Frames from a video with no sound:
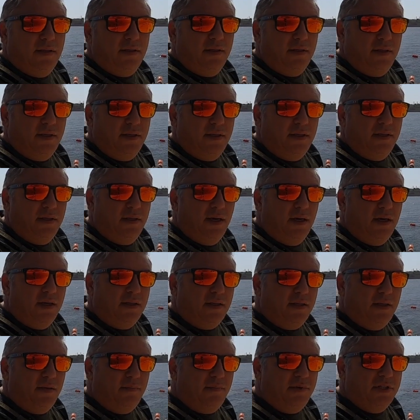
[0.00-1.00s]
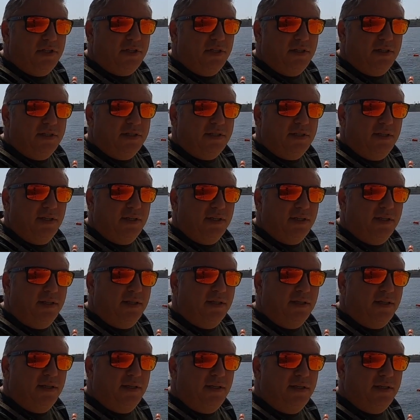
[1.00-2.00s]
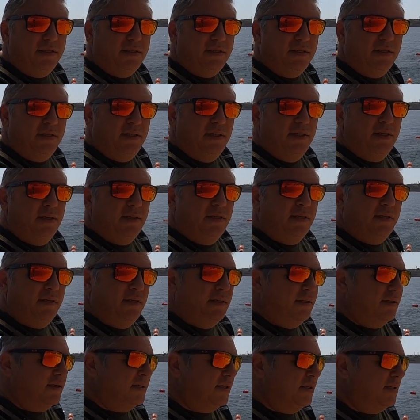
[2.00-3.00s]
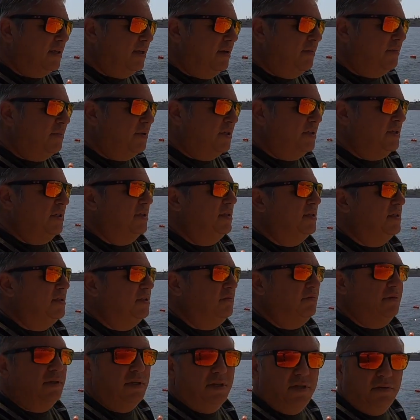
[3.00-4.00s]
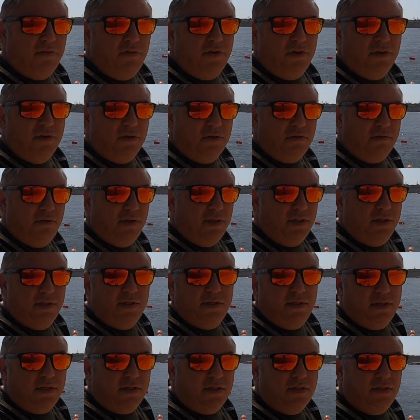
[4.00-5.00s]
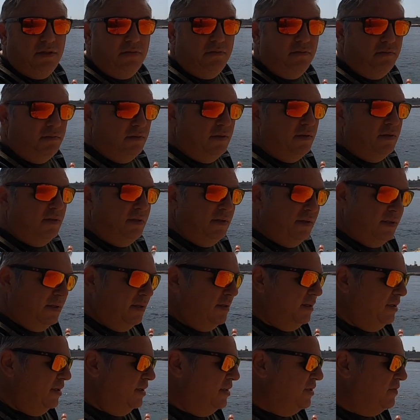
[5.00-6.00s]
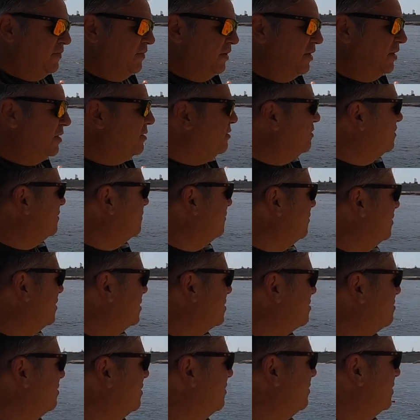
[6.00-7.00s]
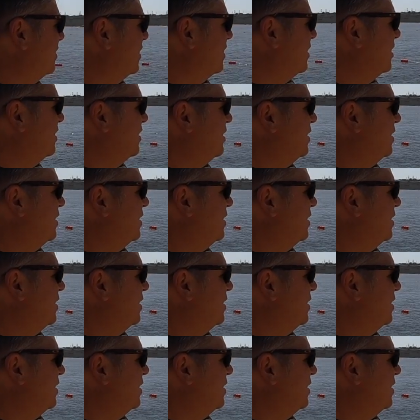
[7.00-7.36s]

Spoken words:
The air temperature is 30 degrees. The sea temperature is 24 to 26, so it's very good for swimming.